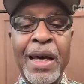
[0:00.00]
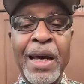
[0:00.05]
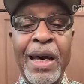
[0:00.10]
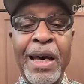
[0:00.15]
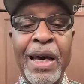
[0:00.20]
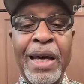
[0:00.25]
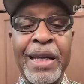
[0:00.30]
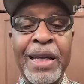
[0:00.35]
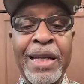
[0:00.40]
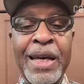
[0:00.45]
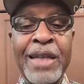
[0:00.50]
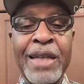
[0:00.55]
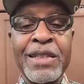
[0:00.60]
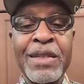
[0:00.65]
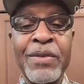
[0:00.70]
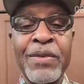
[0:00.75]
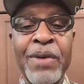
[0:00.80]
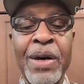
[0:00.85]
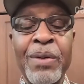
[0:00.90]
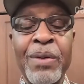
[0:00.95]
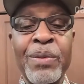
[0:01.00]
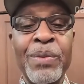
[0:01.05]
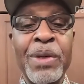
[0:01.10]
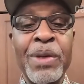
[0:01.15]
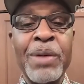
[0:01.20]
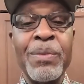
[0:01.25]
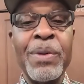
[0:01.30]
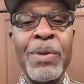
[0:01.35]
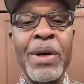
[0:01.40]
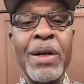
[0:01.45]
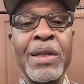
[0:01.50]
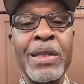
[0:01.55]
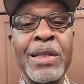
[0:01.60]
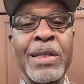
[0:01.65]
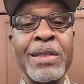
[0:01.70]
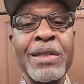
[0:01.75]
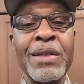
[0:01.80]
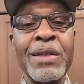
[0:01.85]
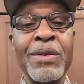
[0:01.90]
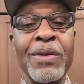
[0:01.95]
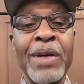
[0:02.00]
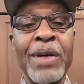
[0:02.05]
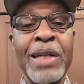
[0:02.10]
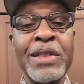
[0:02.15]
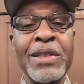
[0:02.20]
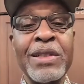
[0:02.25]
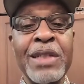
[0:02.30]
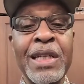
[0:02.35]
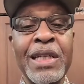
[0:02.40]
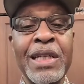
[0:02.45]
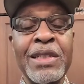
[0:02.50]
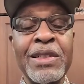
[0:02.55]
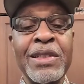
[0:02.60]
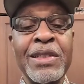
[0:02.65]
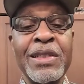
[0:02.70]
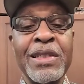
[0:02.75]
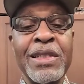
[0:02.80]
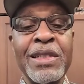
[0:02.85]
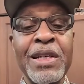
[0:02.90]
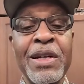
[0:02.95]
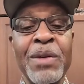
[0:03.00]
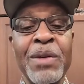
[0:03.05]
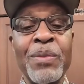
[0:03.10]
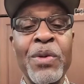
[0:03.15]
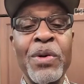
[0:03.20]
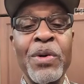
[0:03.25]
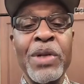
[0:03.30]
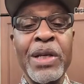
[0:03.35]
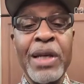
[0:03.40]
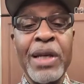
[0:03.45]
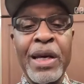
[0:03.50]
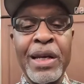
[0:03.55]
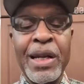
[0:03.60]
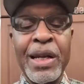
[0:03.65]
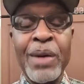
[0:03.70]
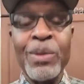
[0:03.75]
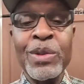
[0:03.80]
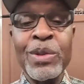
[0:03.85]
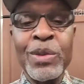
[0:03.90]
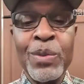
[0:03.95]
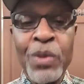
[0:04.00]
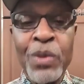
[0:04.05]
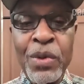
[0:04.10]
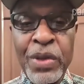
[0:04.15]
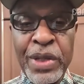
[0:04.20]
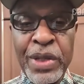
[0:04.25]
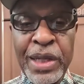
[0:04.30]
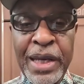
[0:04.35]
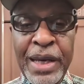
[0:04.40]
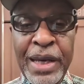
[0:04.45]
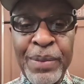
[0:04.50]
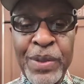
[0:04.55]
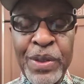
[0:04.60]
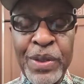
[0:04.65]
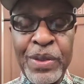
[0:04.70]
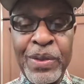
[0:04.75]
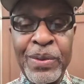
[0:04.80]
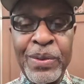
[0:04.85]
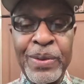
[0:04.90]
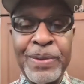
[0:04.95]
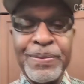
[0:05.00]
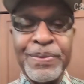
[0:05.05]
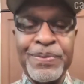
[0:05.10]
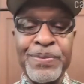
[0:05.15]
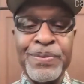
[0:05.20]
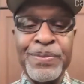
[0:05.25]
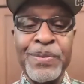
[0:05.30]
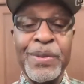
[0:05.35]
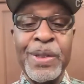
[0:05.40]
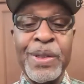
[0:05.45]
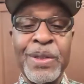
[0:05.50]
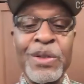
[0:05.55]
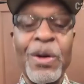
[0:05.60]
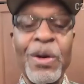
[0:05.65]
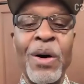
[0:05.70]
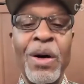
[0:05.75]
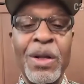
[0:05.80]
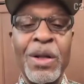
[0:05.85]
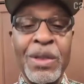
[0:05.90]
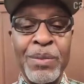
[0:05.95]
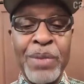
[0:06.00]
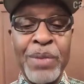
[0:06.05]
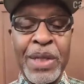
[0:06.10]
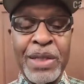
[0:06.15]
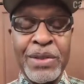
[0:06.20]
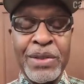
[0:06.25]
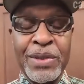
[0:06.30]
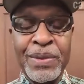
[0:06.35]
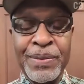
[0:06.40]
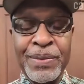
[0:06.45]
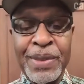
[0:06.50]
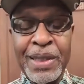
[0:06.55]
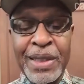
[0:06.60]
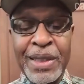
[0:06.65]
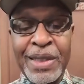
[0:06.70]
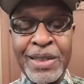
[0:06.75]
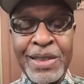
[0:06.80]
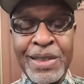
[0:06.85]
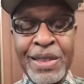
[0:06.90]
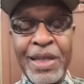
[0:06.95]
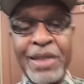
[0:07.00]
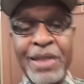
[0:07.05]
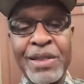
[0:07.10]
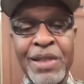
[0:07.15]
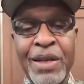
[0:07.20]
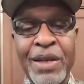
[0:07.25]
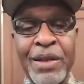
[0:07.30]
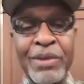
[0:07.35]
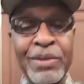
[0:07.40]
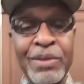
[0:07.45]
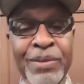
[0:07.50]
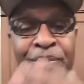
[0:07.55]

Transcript: and asked if I would be a part of this congratulations ceremony, and I was more than happy to do it. So all the best. Stay safe.